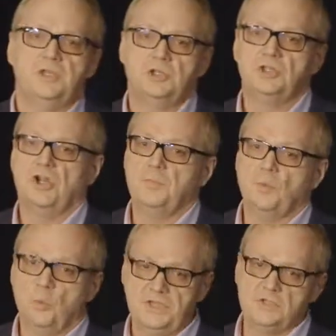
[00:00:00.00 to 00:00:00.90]
You're talking
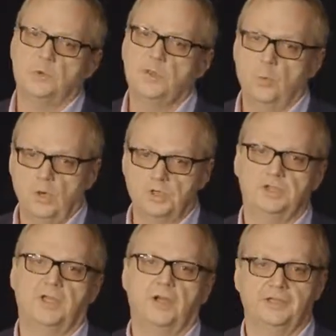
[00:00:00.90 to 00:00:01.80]
about weeks worth of work
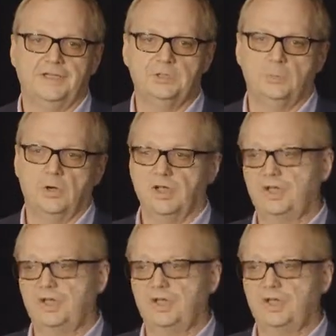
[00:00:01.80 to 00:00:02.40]
to get all that to work.